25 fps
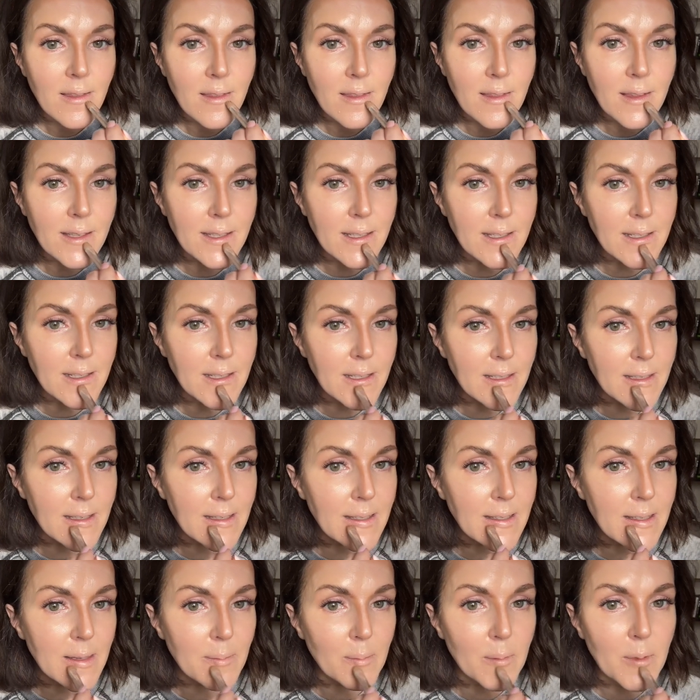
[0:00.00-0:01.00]
This is just
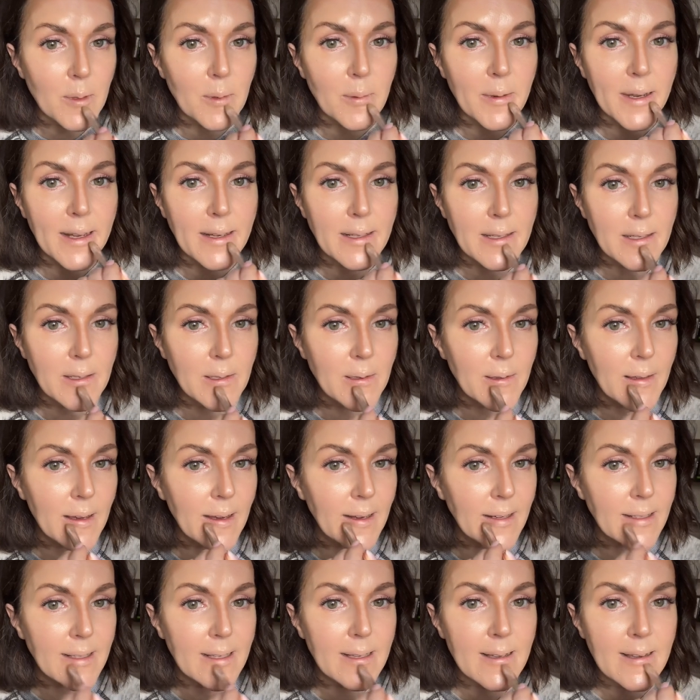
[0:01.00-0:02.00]
a simple way to do
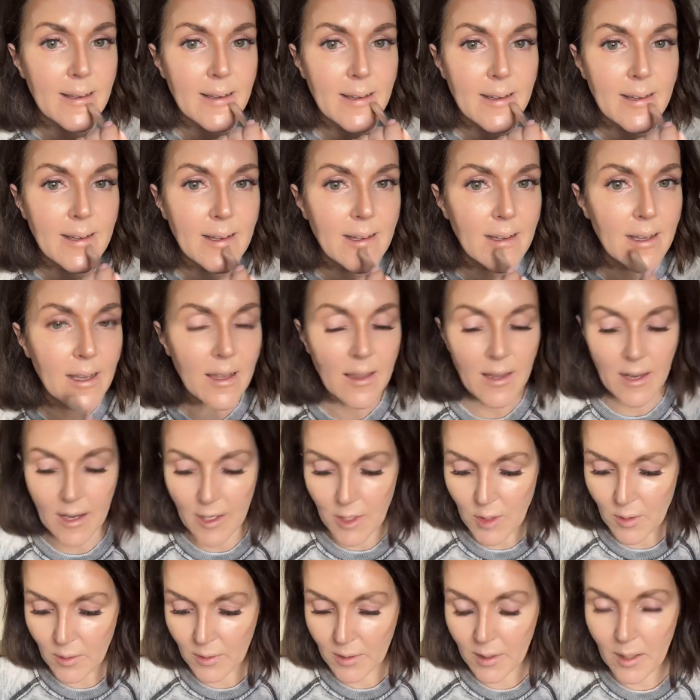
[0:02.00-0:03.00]
that. And then
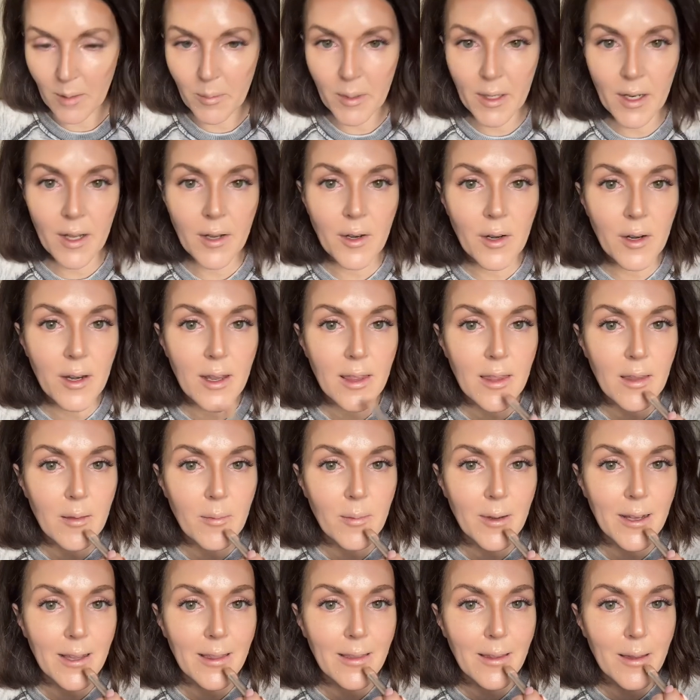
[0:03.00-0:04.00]
I do a little bit underneath
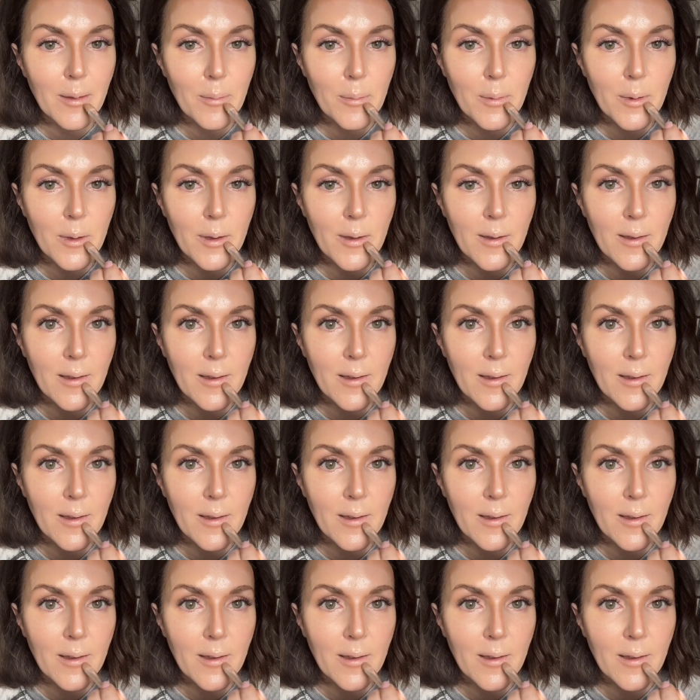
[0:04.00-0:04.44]
of my lip.